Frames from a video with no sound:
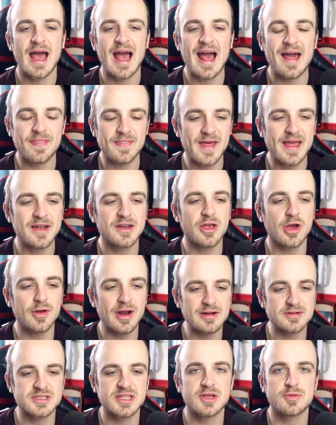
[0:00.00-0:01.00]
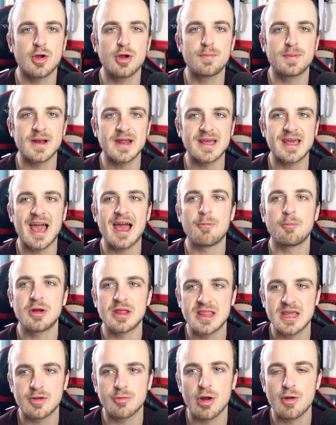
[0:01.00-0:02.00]
and then go down to the Europa League and
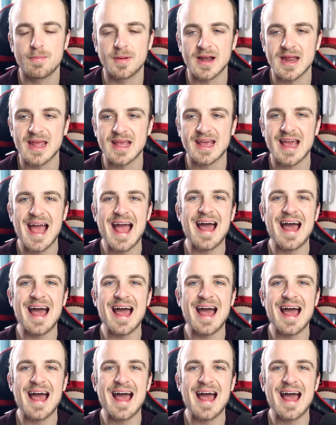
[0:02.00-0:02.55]
win the Europa League,